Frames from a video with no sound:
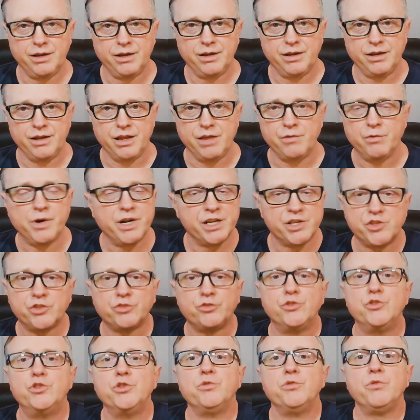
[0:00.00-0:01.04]
If we could
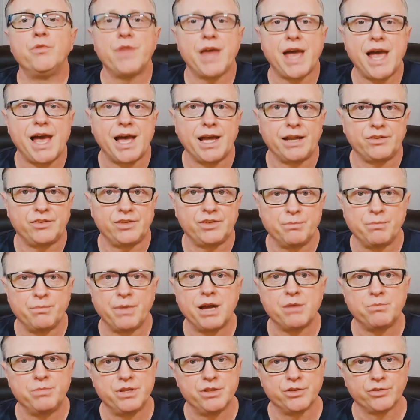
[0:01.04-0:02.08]
just do that, it
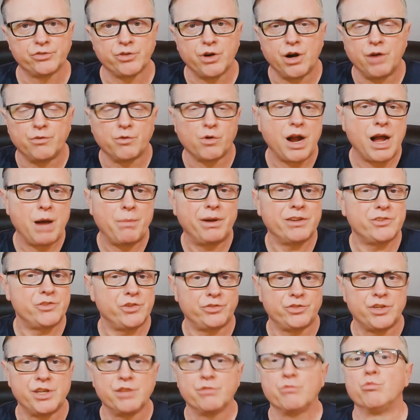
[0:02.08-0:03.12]
might be the solve. Or how about
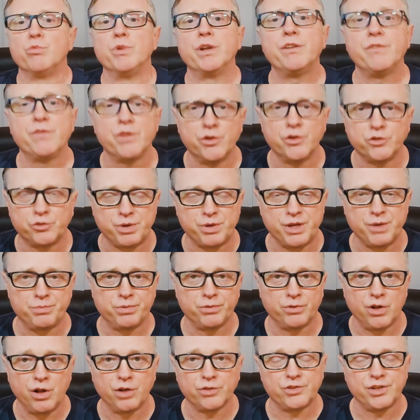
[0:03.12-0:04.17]
just get rid of those
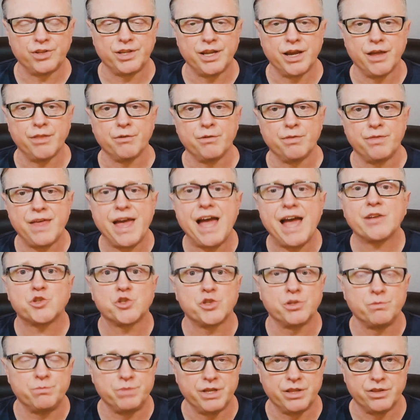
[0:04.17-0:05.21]
people altogether? That
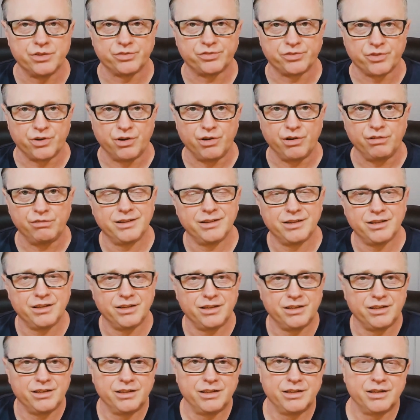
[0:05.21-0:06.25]
should be the solve.
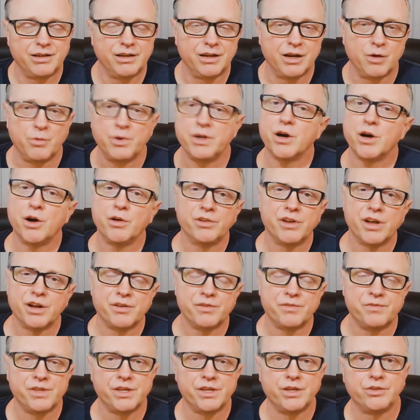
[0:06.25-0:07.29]
We know none
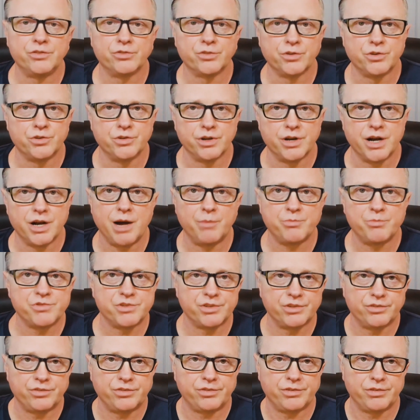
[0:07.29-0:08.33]
of these are good
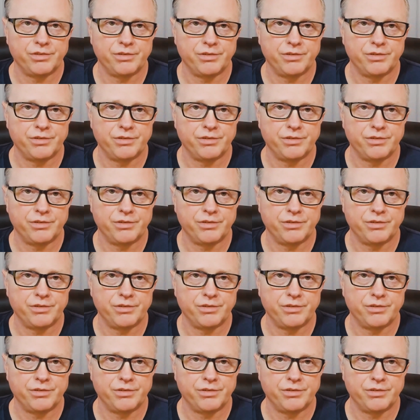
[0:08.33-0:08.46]
options.